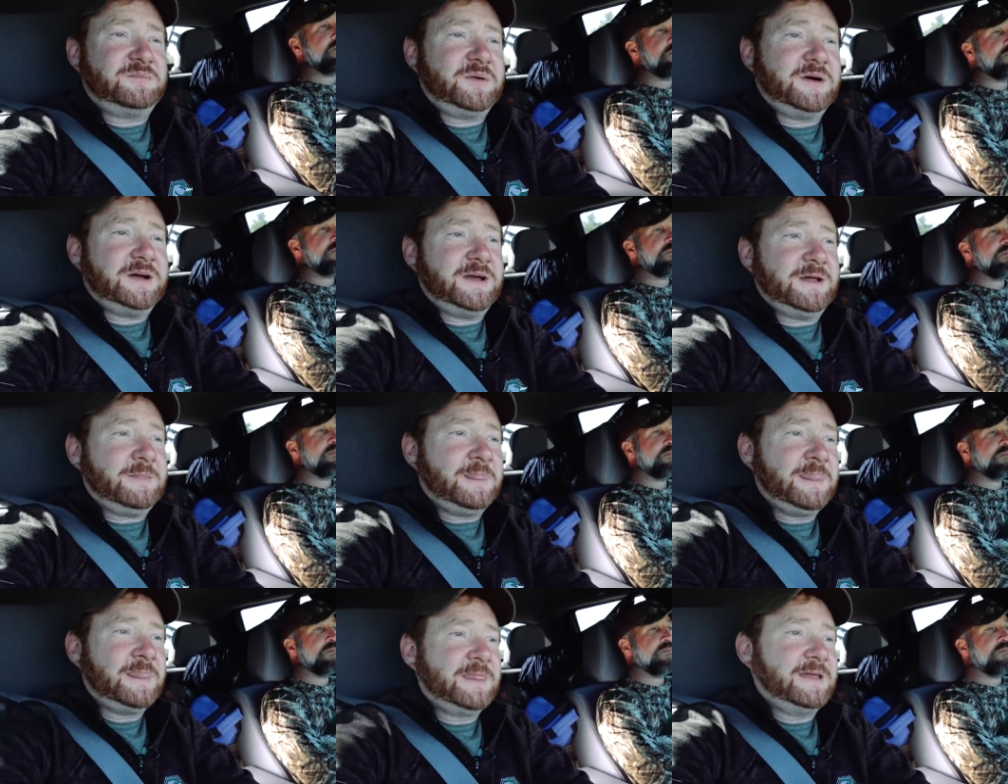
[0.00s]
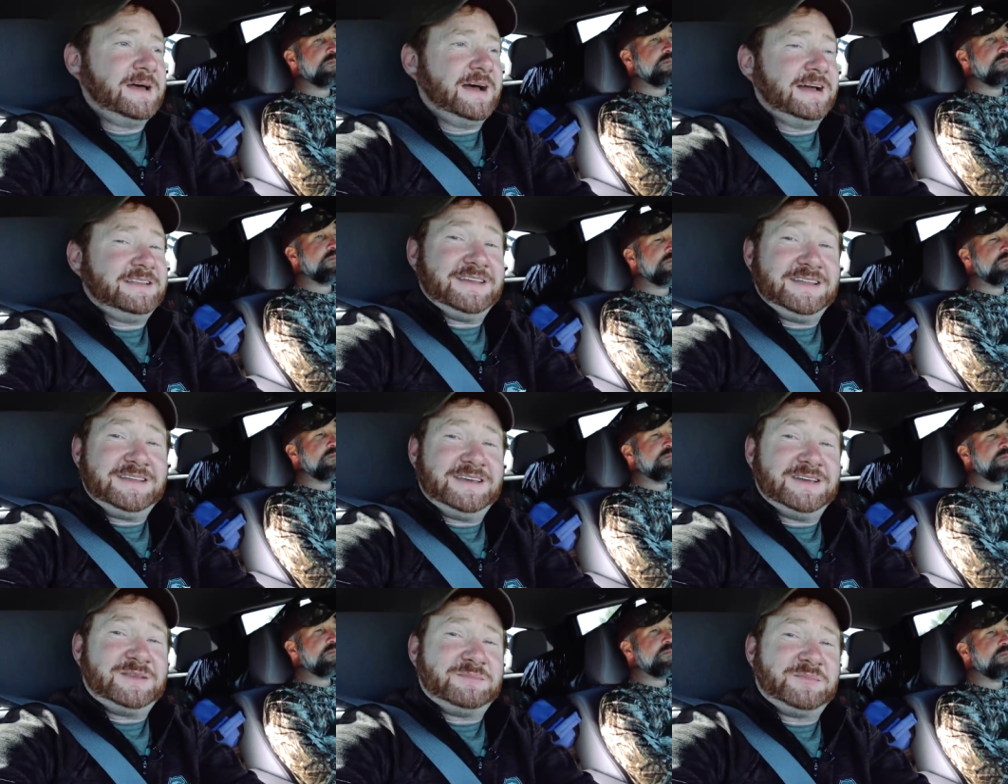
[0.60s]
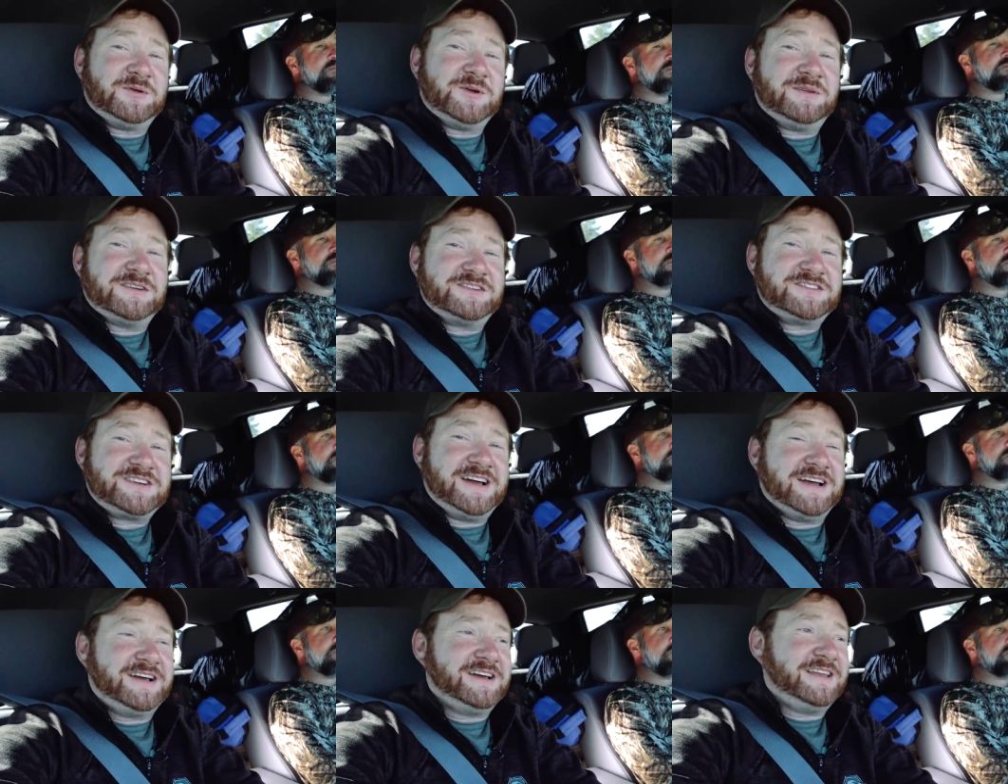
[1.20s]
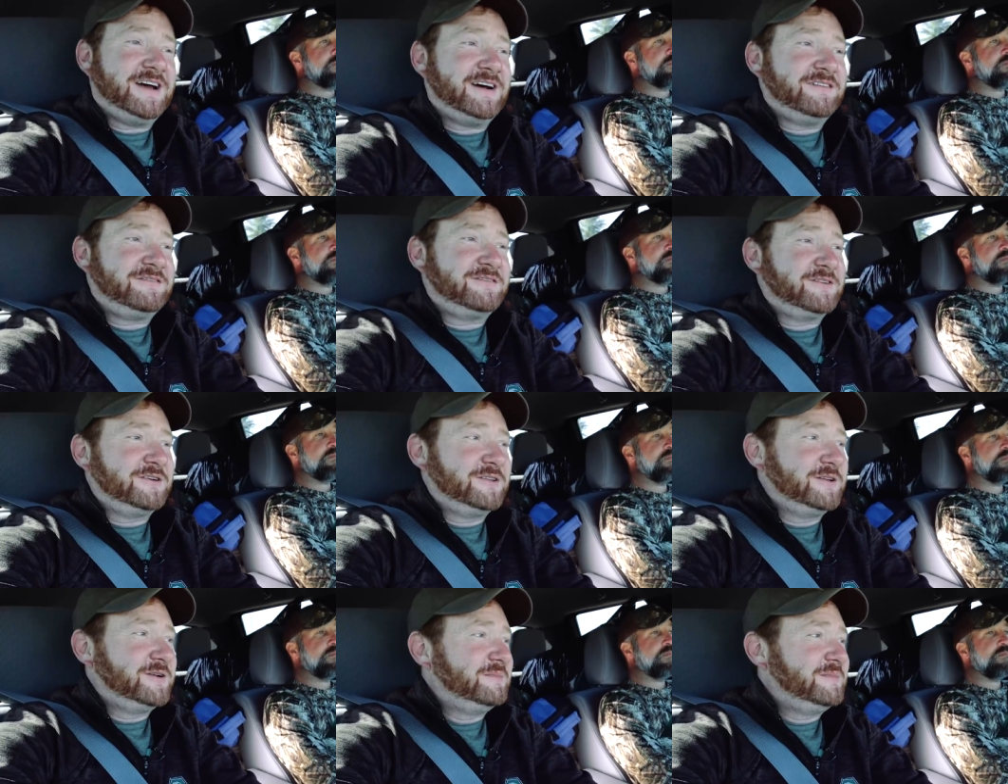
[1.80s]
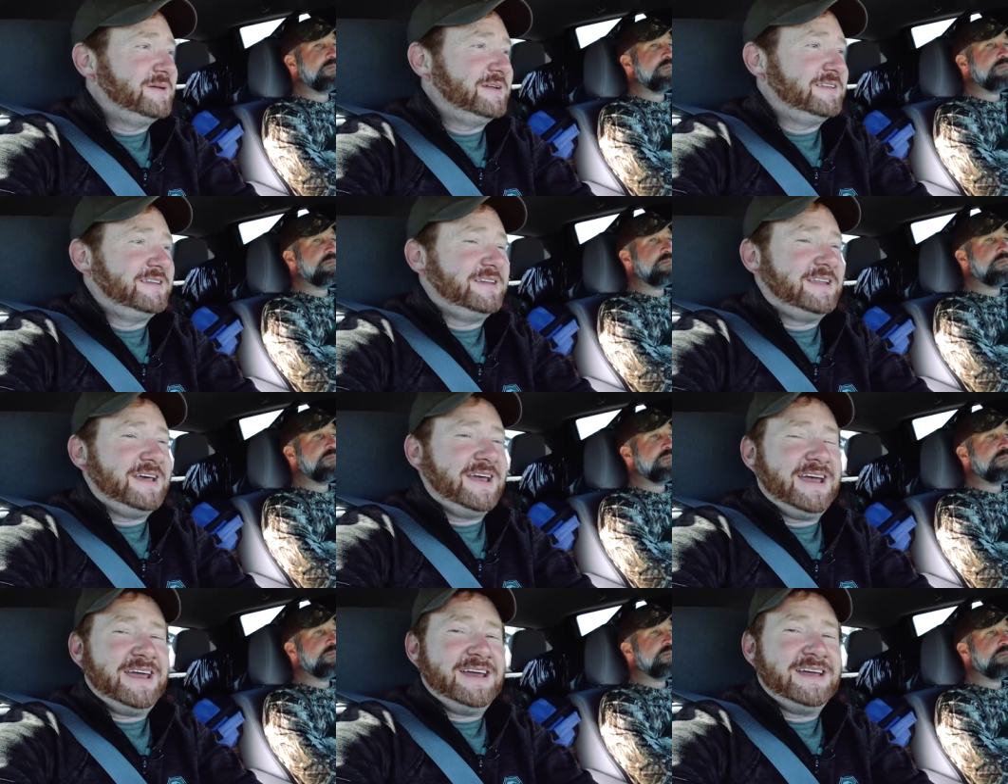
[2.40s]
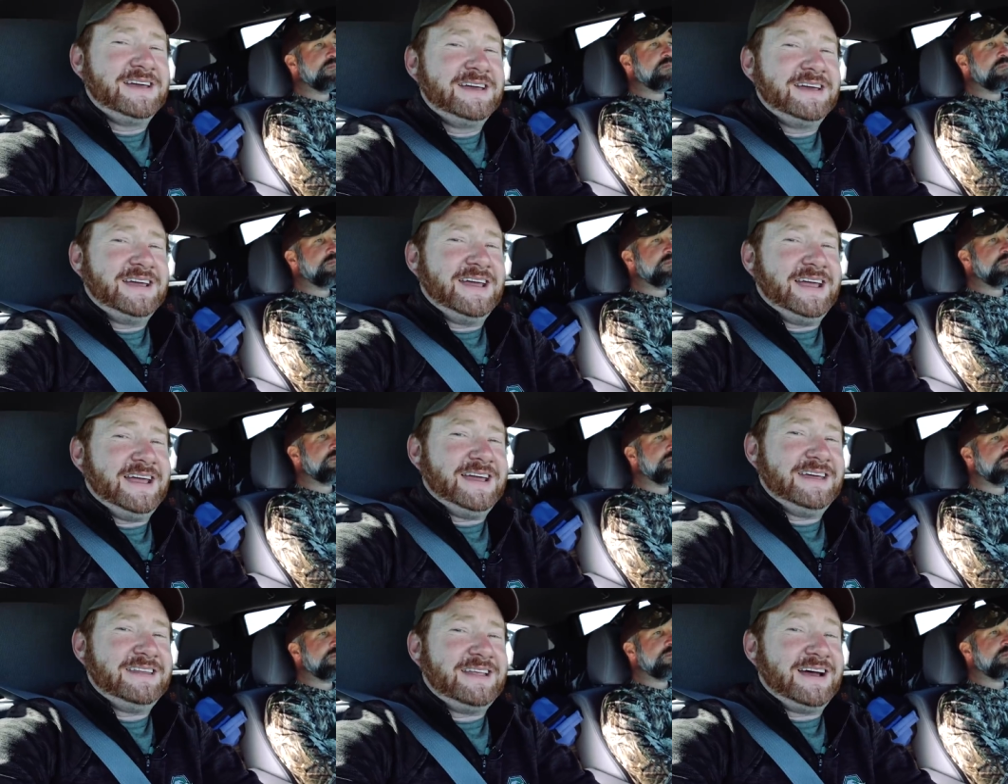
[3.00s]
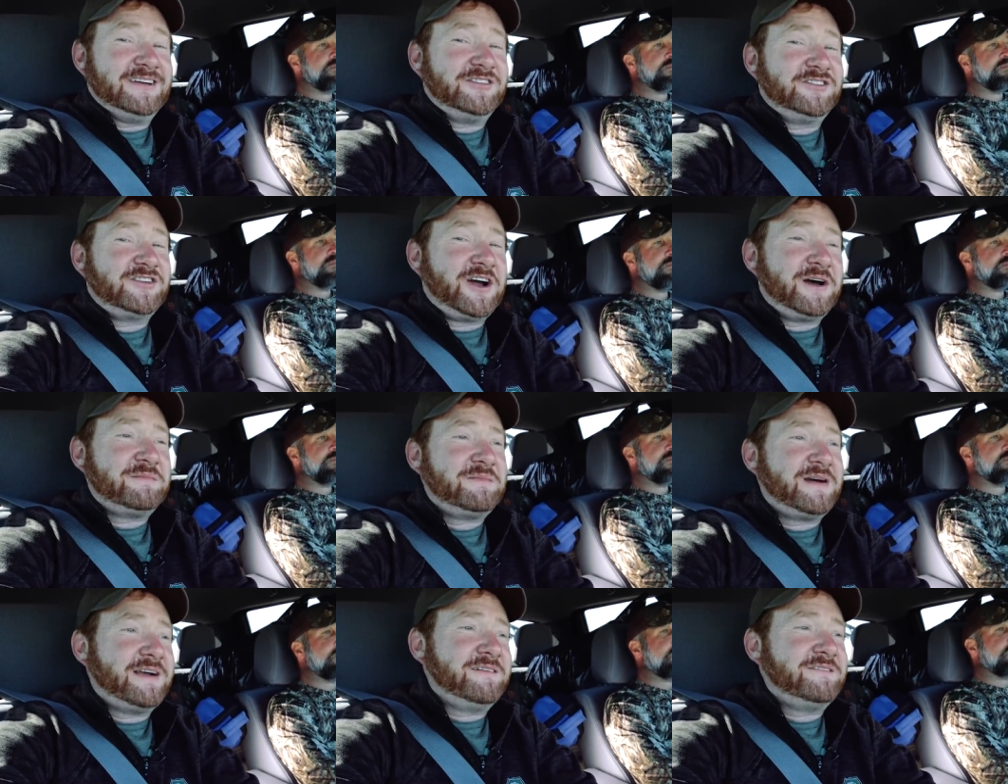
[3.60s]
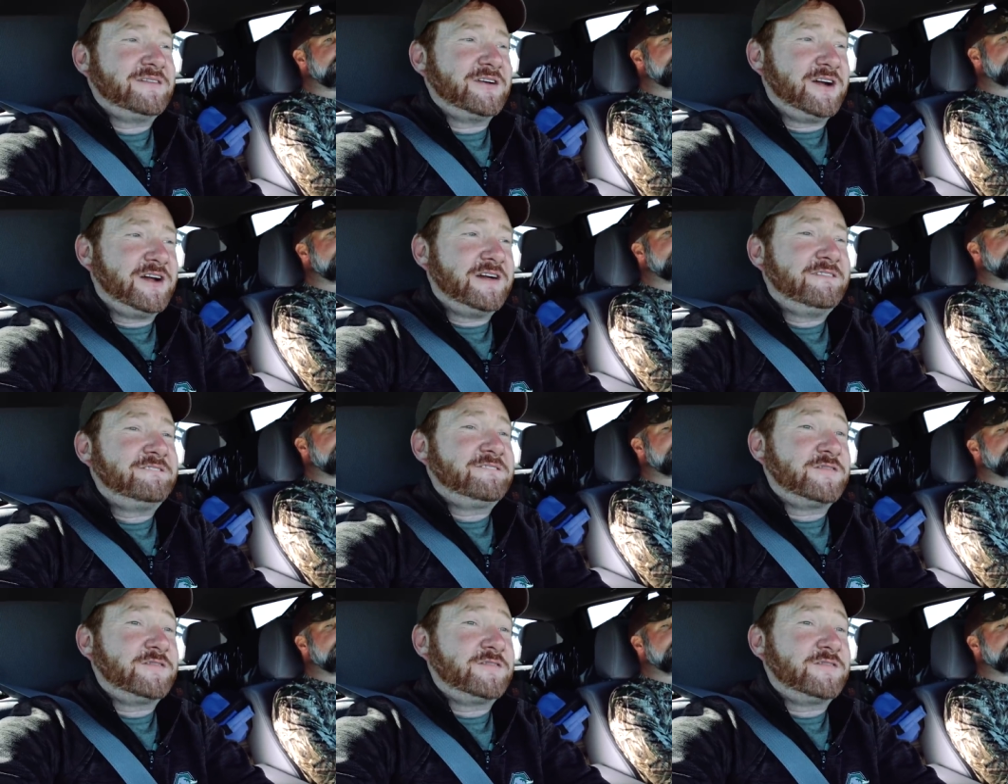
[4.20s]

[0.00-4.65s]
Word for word: But I did get to pull my shotgun out for a little bit today, and I shot my very